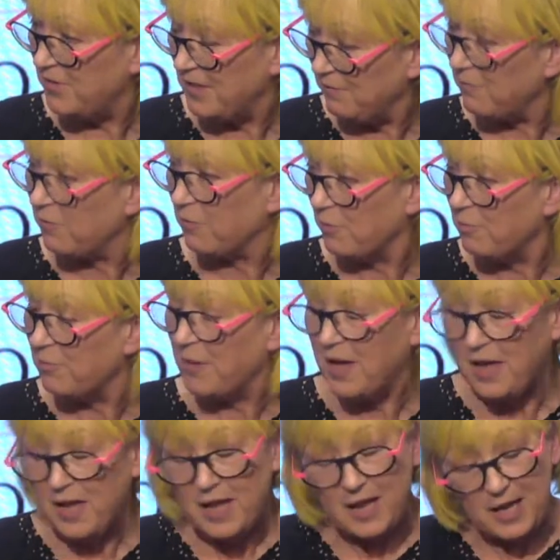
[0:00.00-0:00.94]
thing from
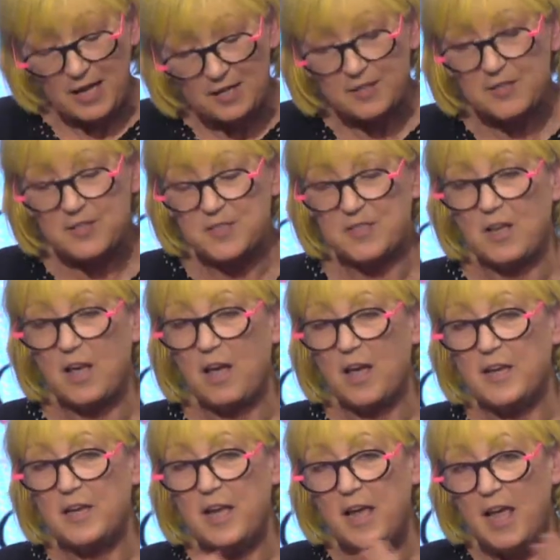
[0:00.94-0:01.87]
Eleanor's
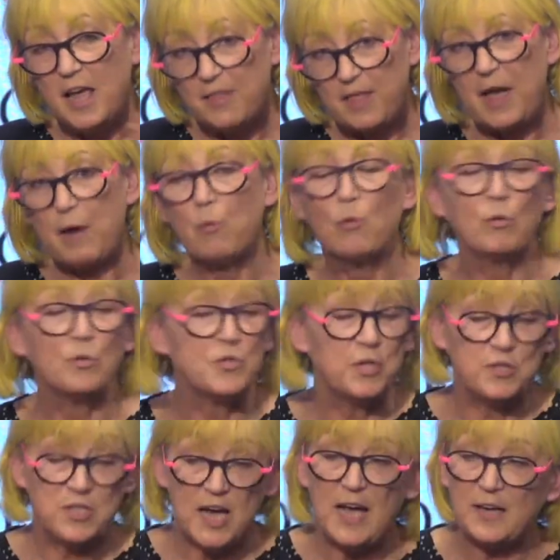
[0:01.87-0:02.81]
side, they were also
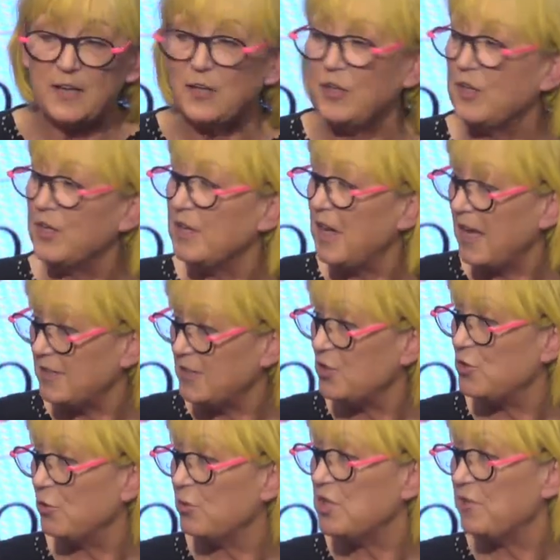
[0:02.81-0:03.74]
targeted as a
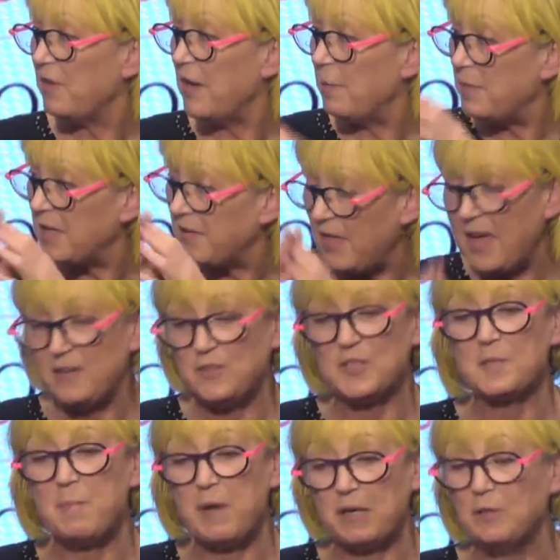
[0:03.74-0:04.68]
Jewish family and they had to
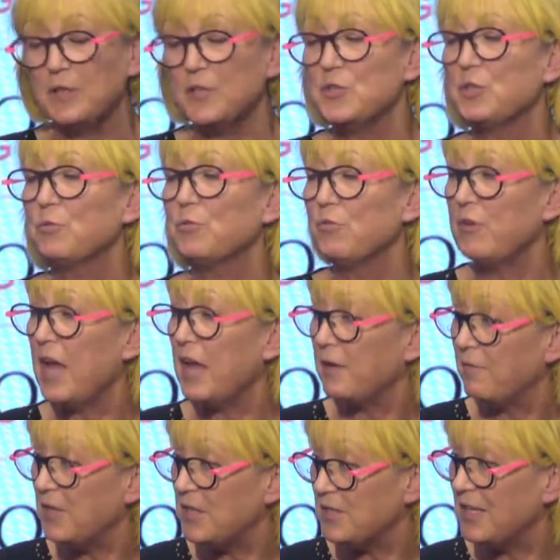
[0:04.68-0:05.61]
smuggle the children out
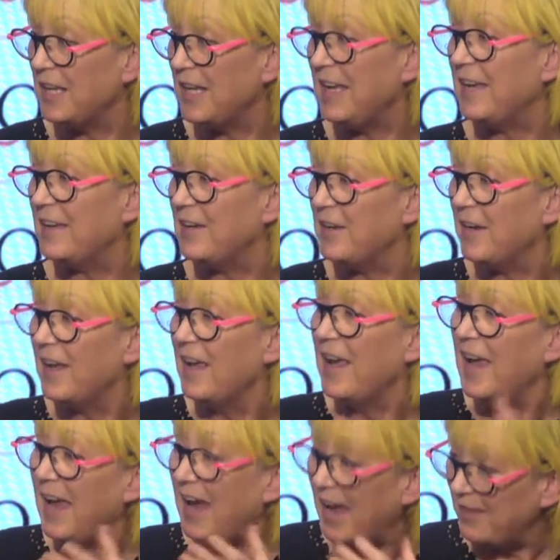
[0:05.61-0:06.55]
of Italy and
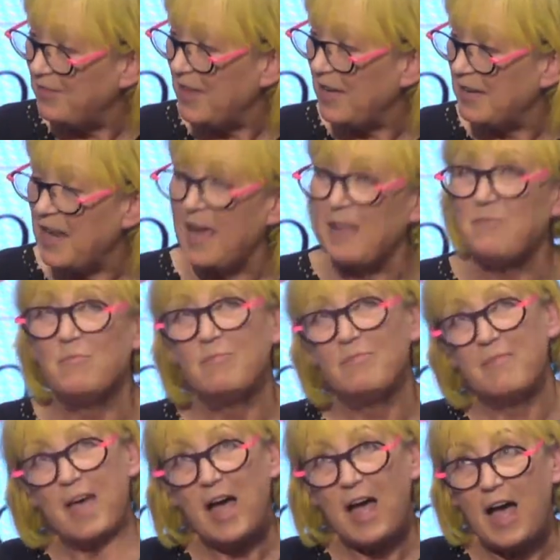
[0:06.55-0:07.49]
right. and then and
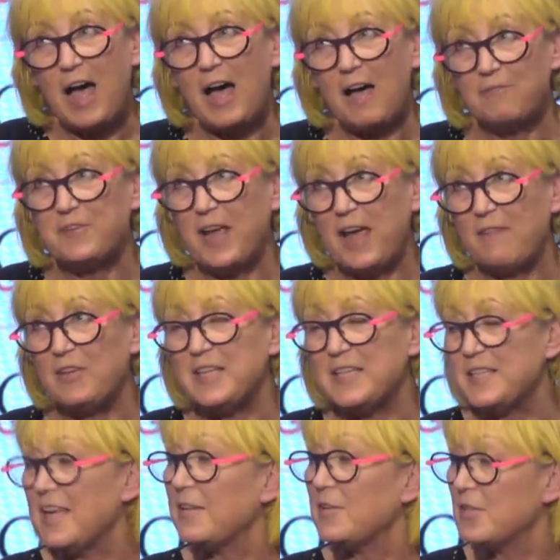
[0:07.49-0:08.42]
after having
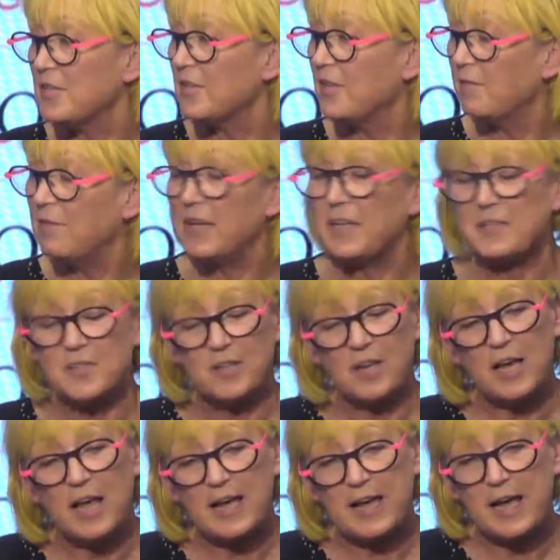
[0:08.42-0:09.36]
set the Villa
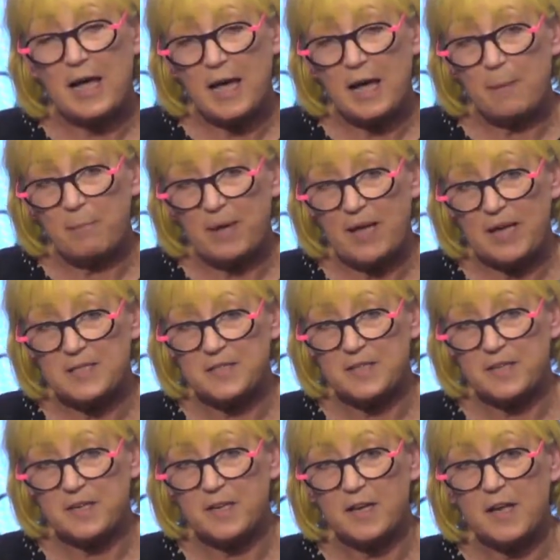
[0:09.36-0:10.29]
Solaia up as
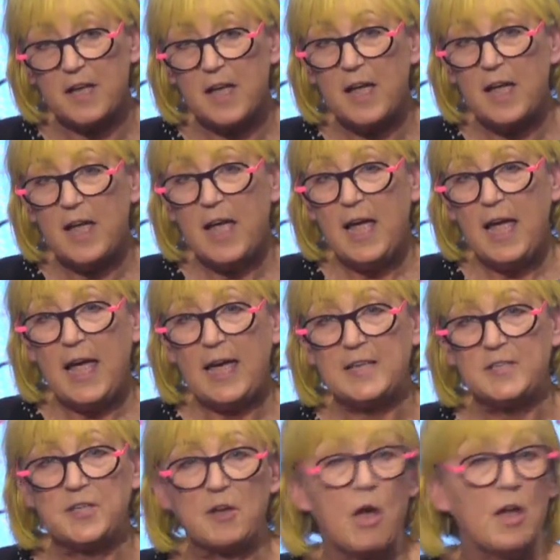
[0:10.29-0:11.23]
a
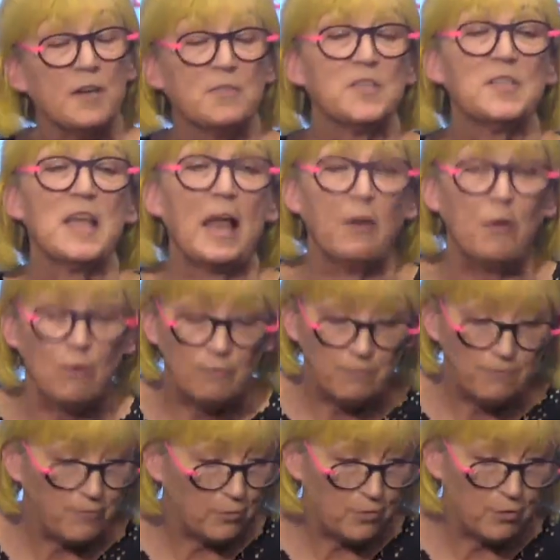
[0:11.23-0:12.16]
as a kind of salon
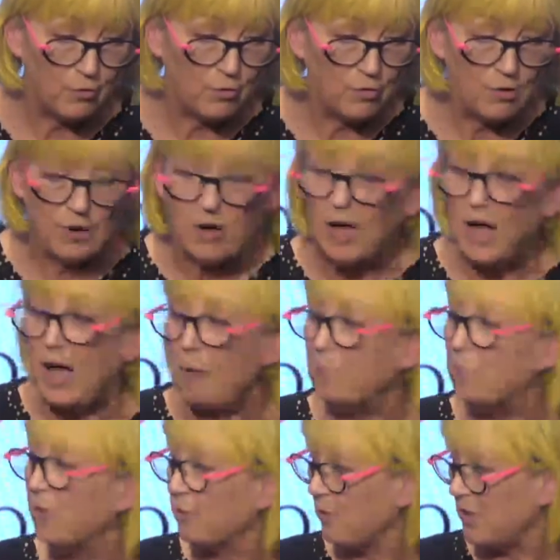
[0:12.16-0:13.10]
for um,
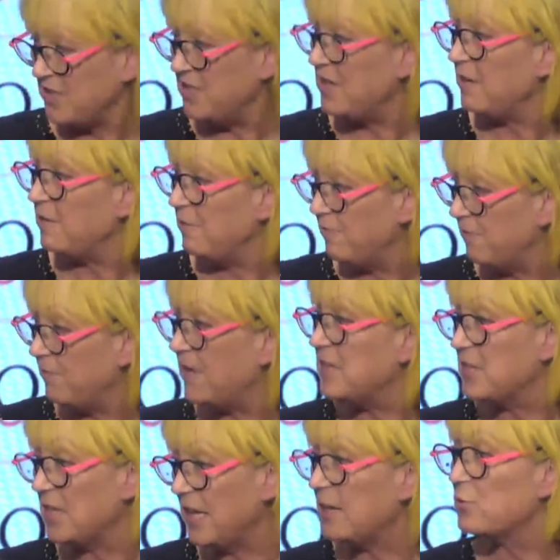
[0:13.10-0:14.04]
progressive
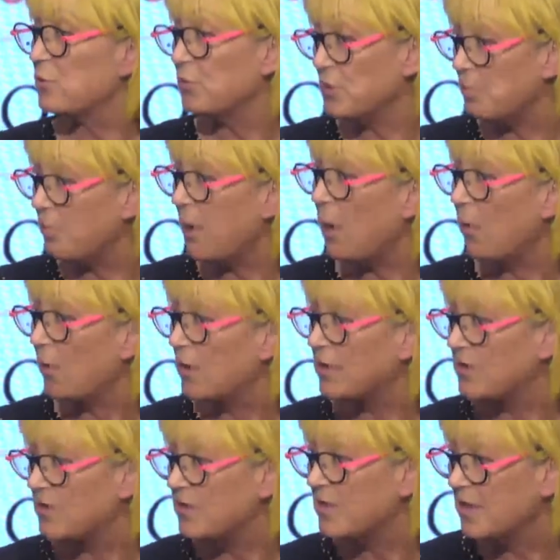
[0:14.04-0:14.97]
intellectuals and
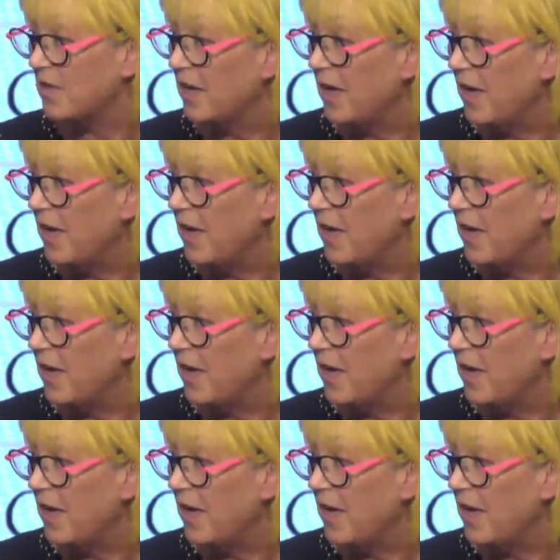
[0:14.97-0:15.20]
poets.